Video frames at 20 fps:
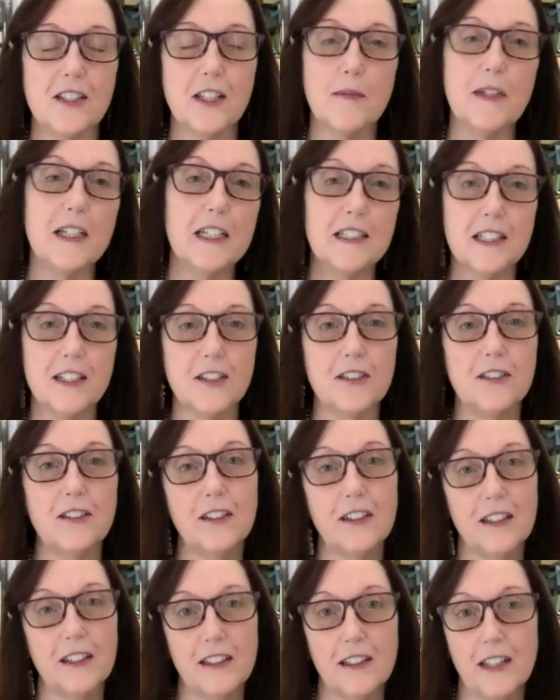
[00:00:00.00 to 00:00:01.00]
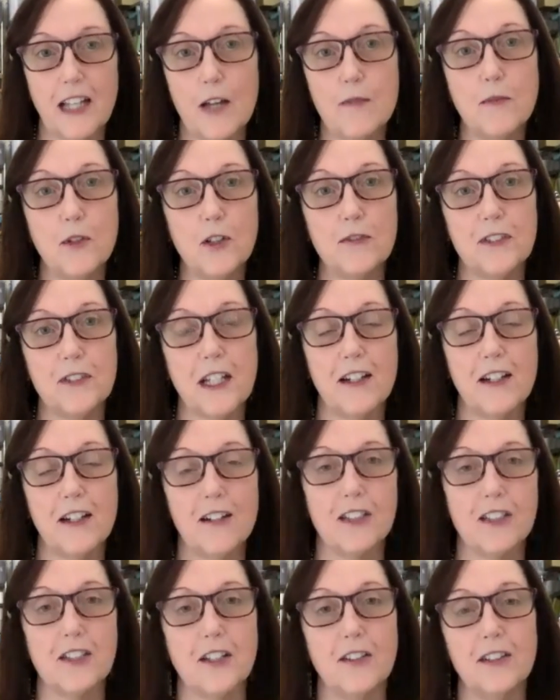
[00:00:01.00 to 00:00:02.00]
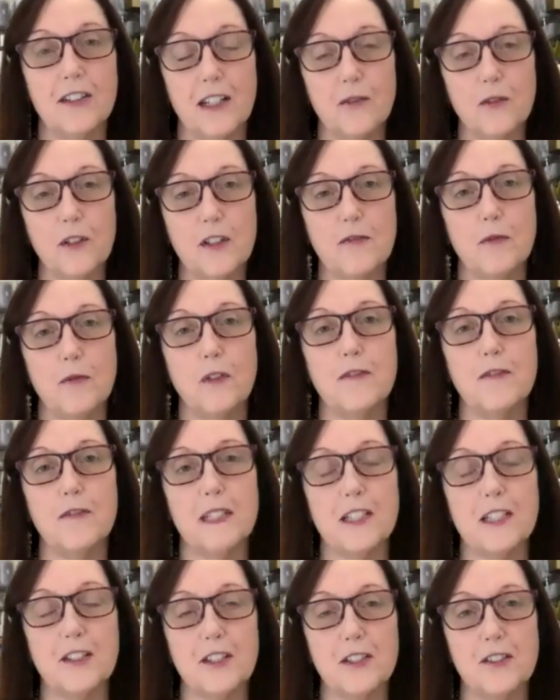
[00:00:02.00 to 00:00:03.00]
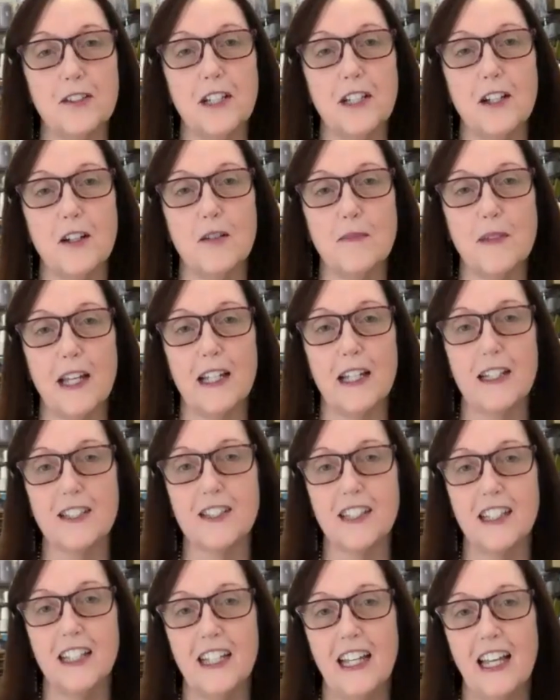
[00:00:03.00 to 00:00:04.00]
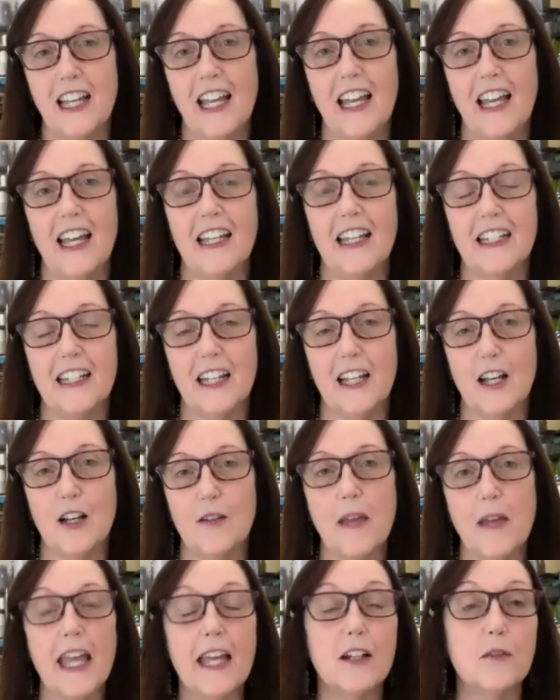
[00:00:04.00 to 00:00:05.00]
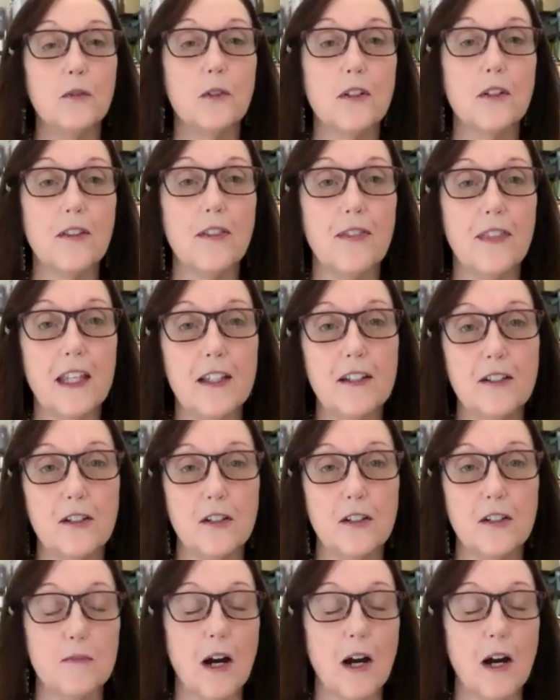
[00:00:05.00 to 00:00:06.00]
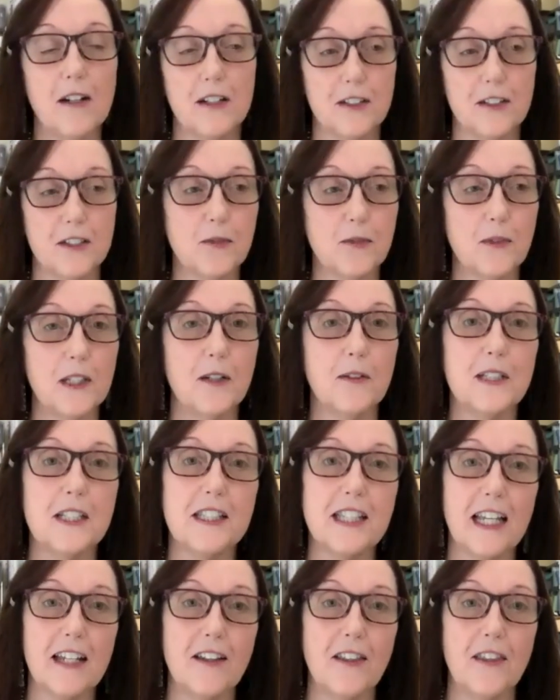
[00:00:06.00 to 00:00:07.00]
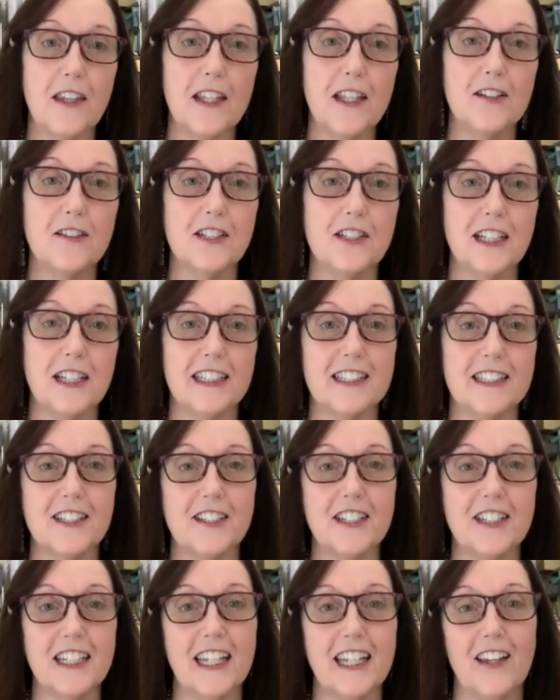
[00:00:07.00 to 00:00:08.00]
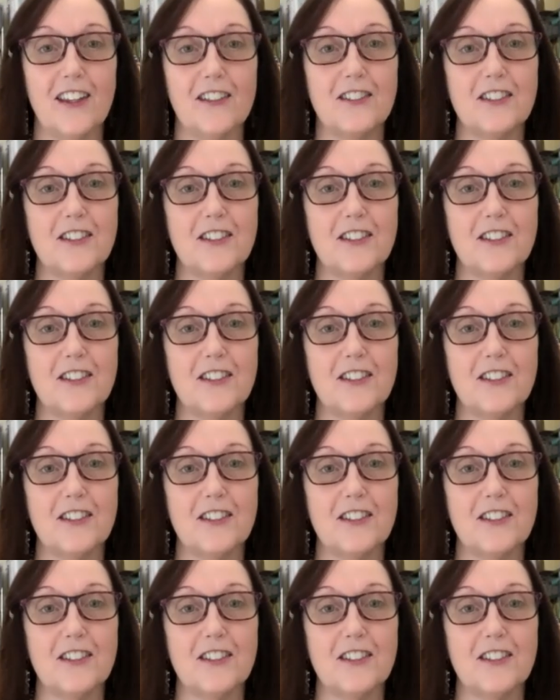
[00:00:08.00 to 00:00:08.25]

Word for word: I mean, until I moved oh. to Arizona, we've, we've been studio mates and um, and we're theater partners. We always had theater tickets together.